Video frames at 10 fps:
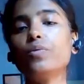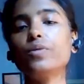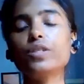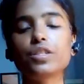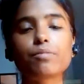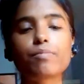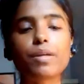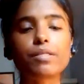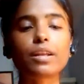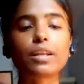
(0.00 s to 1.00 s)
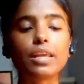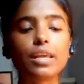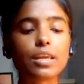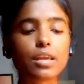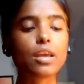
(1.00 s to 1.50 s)
which is
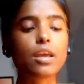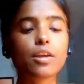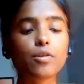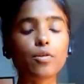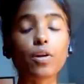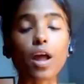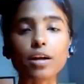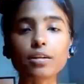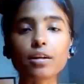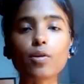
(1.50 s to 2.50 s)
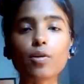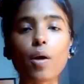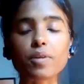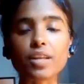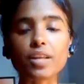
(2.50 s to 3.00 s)
basically your hunger, your
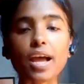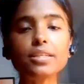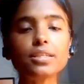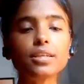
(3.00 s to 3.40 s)
appetite.